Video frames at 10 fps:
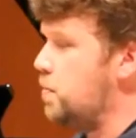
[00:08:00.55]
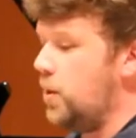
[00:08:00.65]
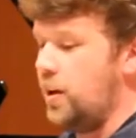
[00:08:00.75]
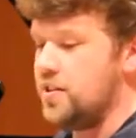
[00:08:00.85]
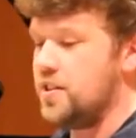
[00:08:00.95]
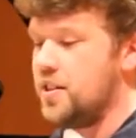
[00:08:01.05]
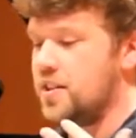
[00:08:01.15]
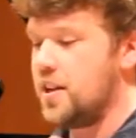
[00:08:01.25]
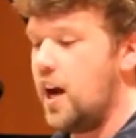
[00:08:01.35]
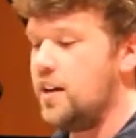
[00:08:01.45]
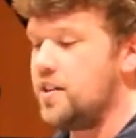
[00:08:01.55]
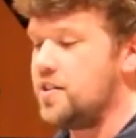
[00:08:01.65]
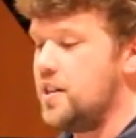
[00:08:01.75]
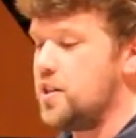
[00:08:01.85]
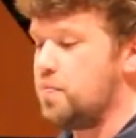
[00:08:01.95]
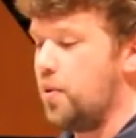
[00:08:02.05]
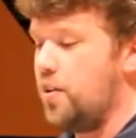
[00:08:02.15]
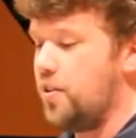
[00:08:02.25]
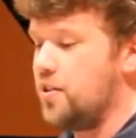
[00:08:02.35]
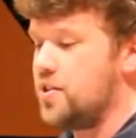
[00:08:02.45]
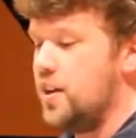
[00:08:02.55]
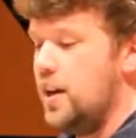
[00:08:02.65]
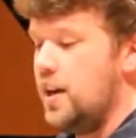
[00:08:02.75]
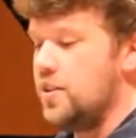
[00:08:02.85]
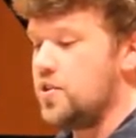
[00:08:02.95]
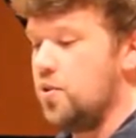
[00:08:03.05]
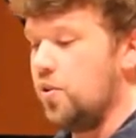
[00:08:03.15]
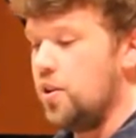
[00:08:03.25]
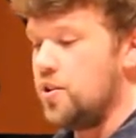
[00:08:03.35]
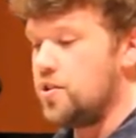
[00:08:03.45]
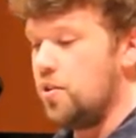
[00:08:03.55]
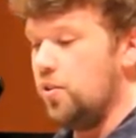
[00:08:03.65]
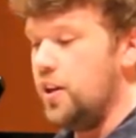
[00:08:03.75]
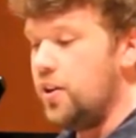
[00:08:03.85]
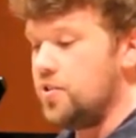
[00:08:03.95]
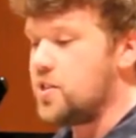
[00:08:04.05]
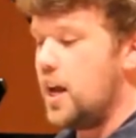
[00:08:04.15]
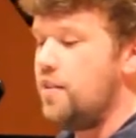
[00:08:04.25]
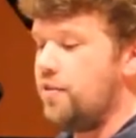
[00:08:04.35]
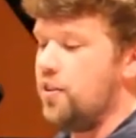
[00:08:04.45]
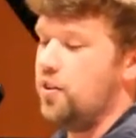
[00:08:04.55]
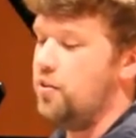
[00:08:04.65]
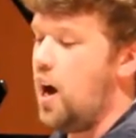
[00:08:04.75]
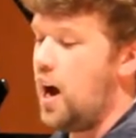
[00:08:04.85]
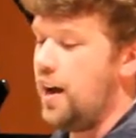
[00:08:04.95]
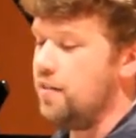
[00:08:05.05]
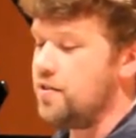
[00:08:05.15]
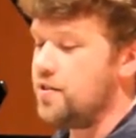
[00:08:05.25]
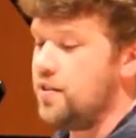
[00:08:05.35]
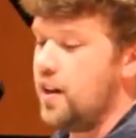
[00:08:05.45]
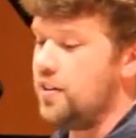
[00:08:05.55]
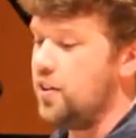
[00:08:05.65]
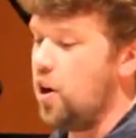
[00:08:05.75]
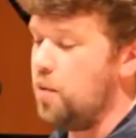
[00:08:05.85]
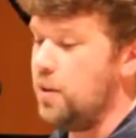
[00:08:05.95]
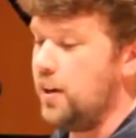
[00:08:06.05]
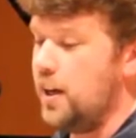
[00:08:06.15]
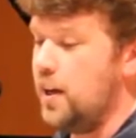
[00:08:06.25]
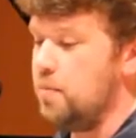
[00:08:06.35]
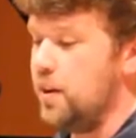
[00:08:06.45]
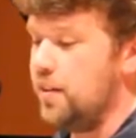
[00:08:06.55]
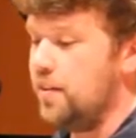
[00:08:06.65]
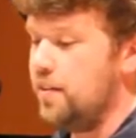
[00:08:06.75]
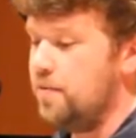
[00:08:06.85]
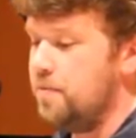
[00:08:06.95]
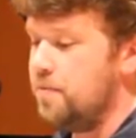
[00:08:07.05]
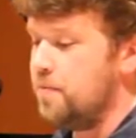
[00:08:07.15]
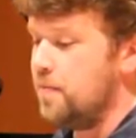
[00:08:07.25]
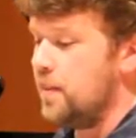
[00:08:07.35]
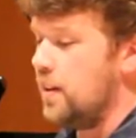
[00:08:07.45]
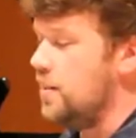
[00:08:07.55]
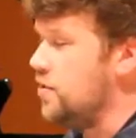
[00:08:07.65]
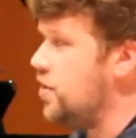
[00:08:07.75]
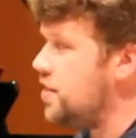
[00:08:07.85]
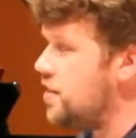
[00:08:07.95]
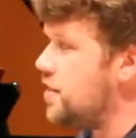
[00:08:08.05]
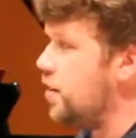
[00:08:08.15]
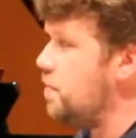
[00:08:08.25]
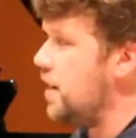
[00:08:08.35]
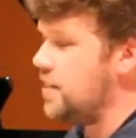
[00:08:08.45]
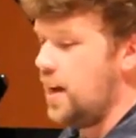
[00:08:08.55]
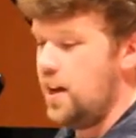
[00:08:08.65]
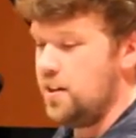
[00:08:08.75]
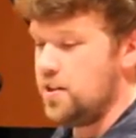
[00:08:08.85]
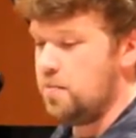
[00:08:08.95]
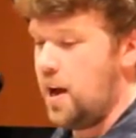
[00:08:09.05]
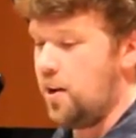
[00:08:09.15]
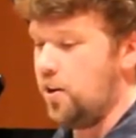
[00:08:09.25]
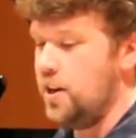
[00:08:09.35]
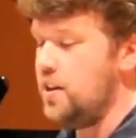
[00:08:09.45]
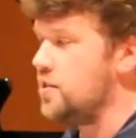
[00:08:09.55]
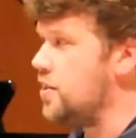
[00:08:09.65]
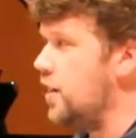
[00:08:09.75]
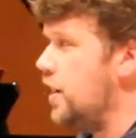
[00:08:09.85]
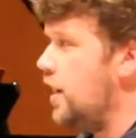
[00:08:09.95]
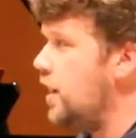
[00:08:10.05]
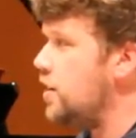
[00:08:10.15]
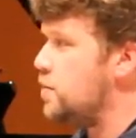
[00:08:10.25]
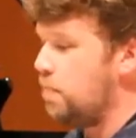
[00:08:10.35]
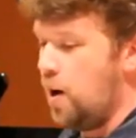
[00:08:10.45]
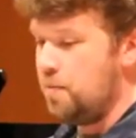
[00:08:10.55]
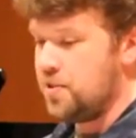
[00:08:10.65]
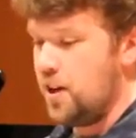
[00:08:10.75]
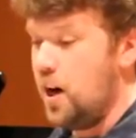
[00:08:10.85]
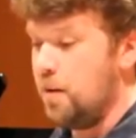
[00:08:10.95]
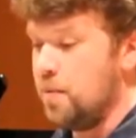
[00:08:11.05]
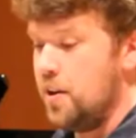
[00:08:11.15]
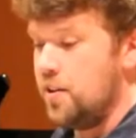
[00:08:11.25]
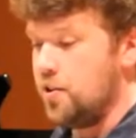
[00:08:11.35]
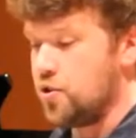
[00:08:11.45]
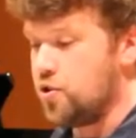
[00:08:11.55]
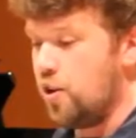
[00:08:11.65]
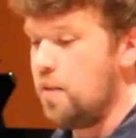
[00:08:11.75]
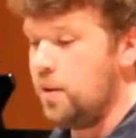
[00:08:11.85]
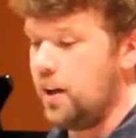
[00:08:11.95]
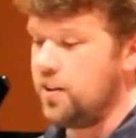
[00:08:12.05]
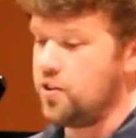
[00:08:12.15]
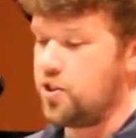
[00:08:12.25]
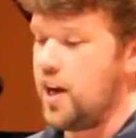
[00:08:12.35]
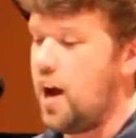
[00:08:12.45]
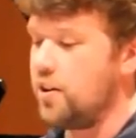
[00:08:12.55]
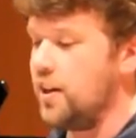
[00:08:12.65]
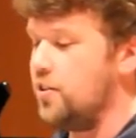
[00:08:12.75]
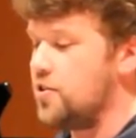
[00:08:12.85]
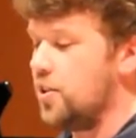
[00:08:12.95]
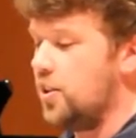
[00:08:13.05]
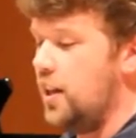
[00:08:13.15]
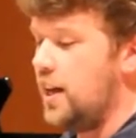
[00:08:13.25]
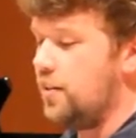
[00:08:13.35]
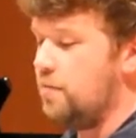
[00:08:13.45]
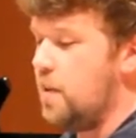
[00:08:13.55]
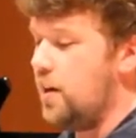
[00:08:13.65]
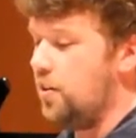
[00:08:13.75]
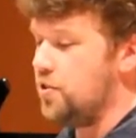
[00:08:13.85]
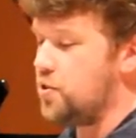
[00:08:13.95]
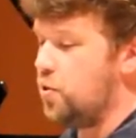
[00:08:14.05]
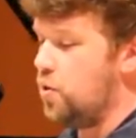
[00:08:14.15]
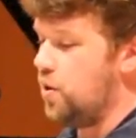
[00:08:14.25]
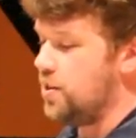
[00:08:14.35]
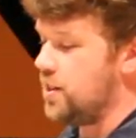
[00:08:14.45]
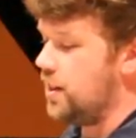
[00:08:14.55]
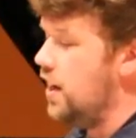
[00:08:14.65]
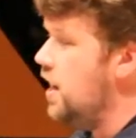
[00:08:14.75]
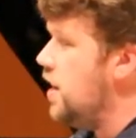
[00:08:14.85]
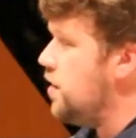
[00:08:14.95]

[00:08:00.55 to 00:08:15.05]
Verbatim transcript: experience. He's excited to see his brothers. And so, so little David arrives at the army encampment just as they're about to head into battle. He is, he is pumped up there's drumming and there's shouting and there's the clank of metal swords and